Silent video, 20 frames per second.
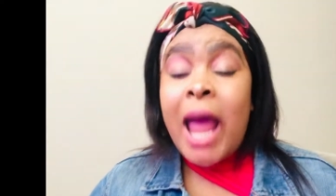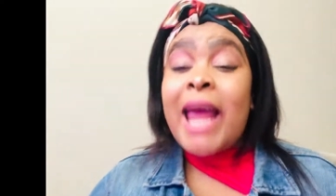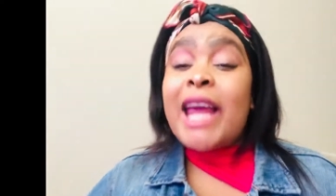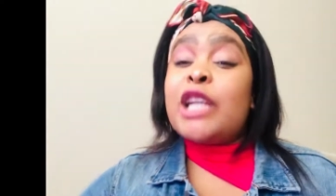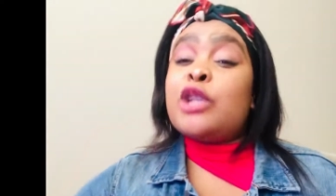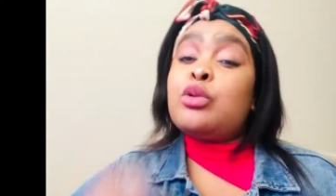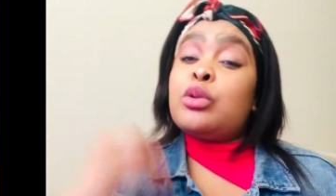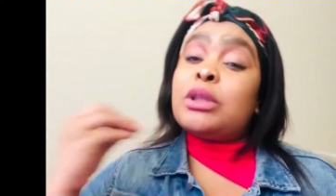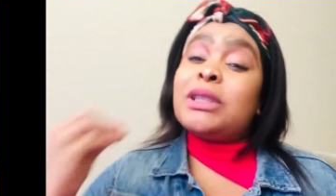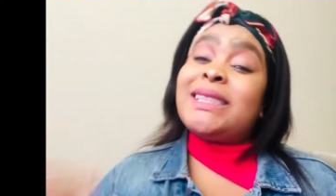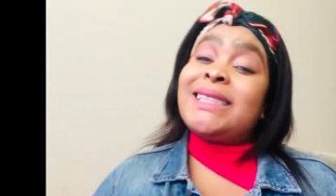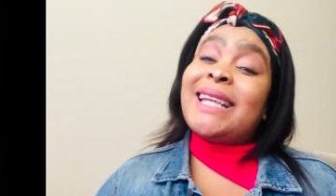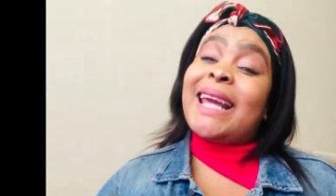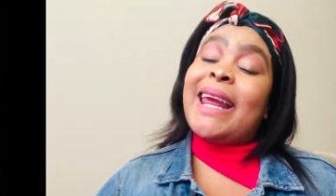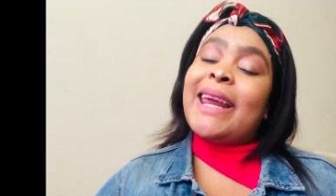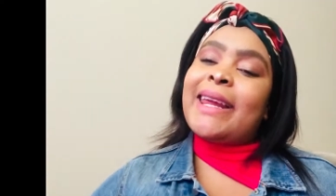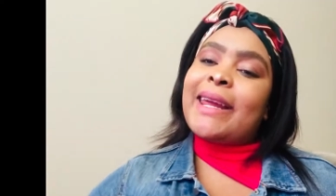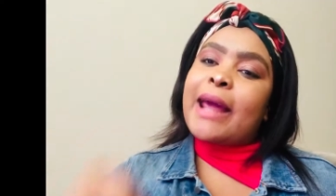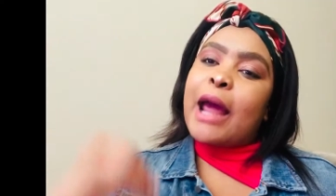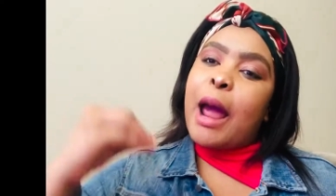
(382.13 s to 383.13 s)
it will
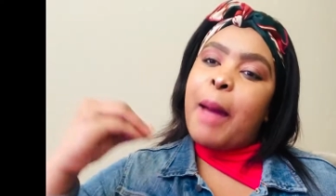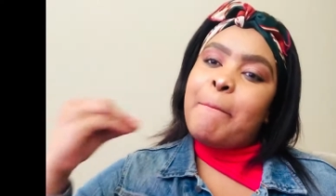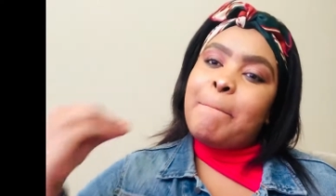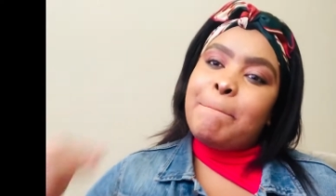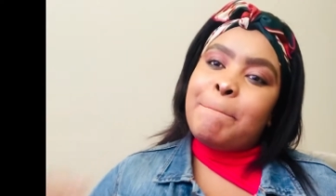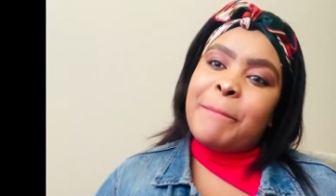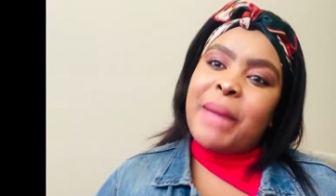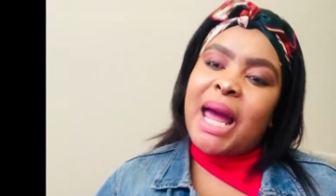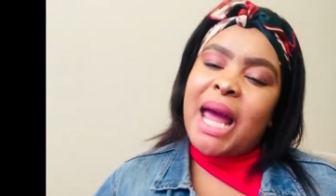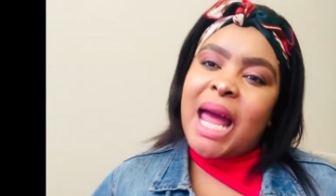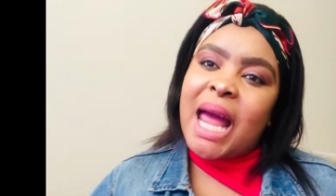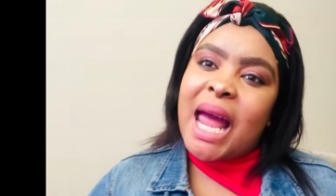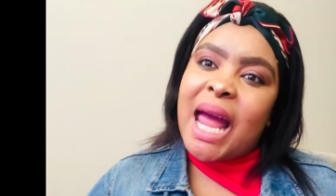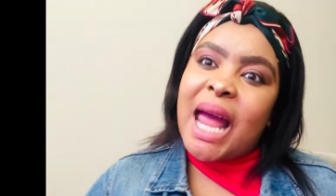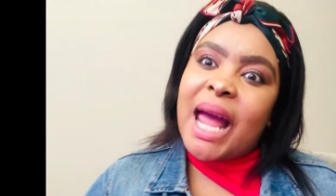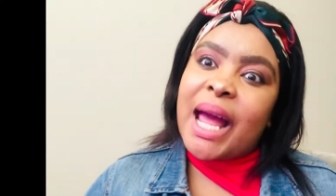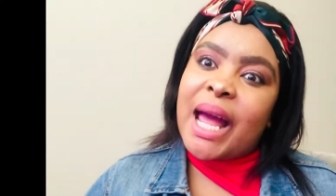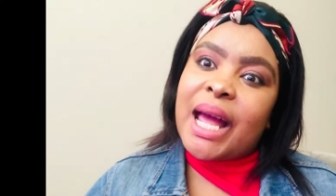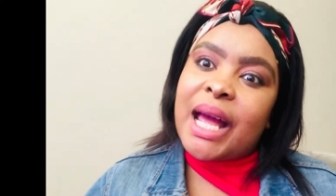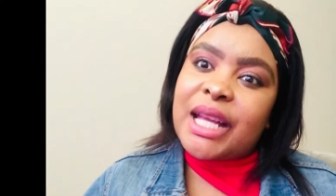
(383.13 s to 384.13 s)
take a
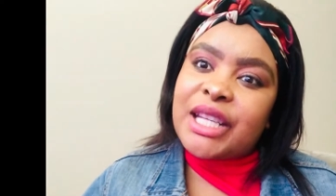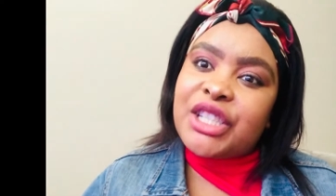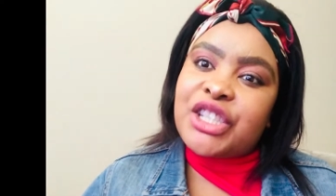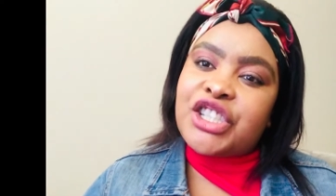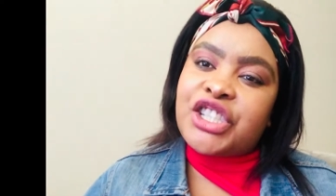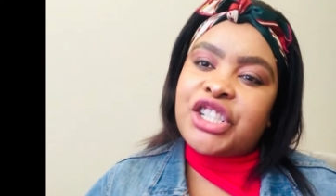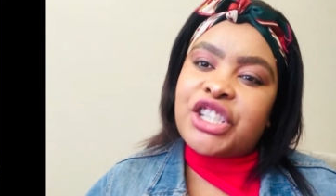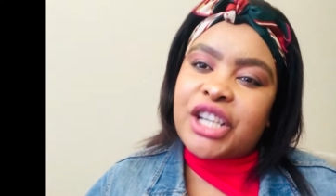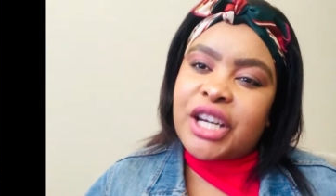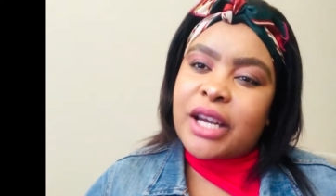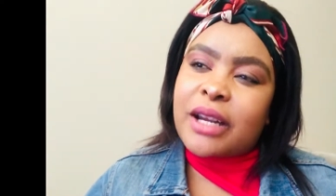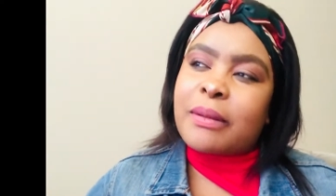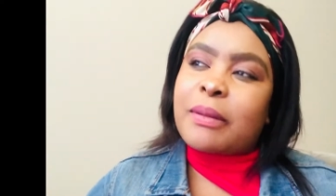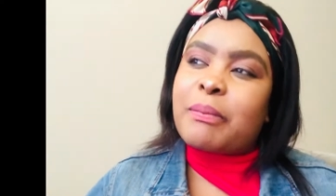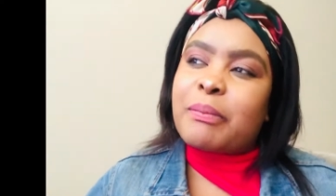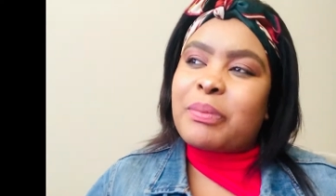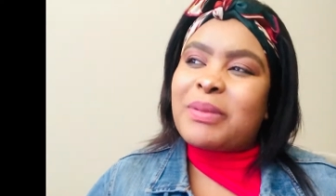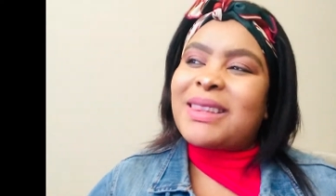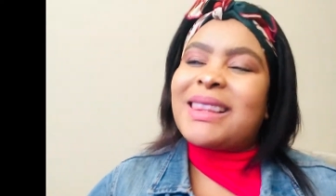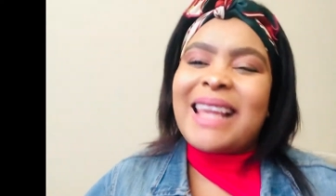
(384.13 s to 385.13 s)
magic
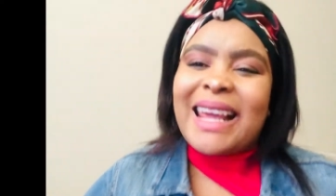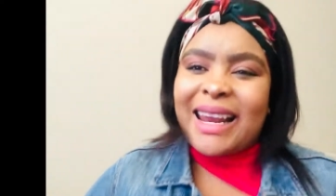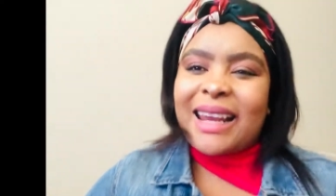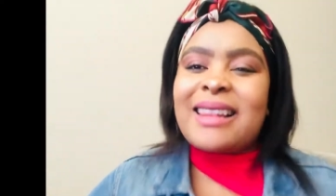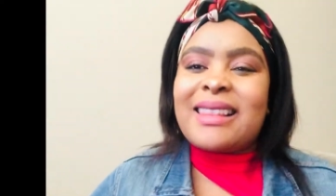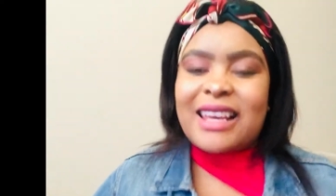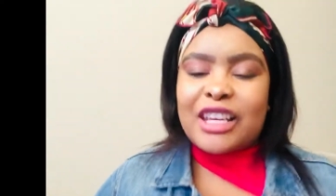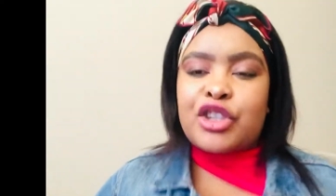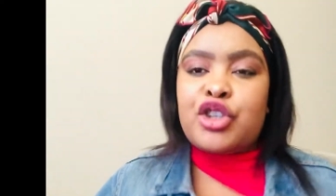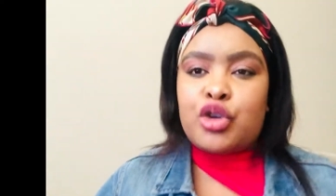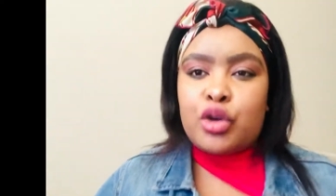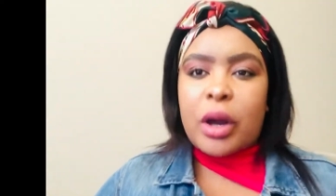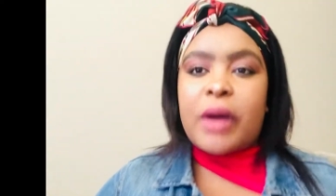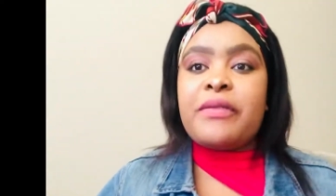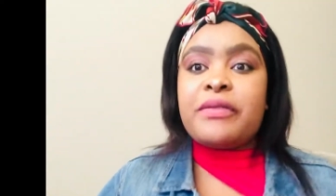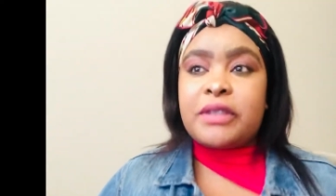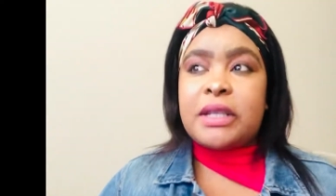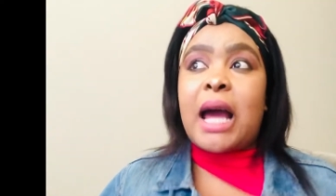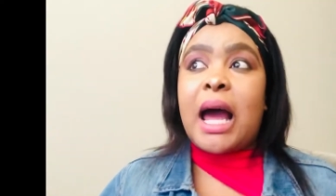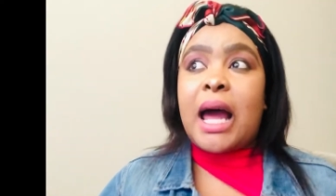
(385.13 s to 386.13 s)
thing that you
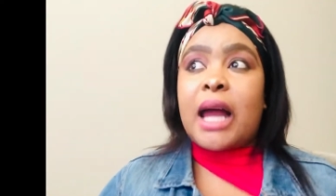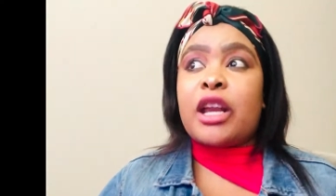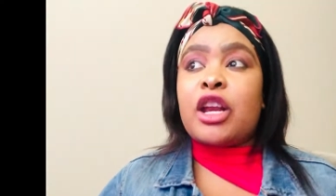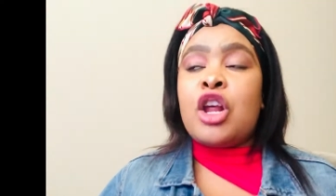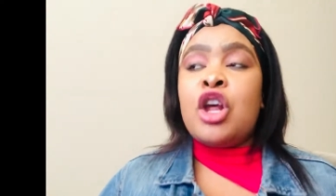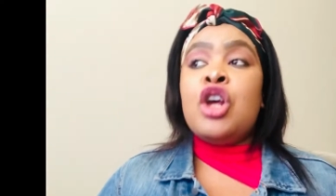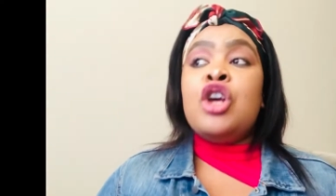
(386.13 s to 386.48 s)
have done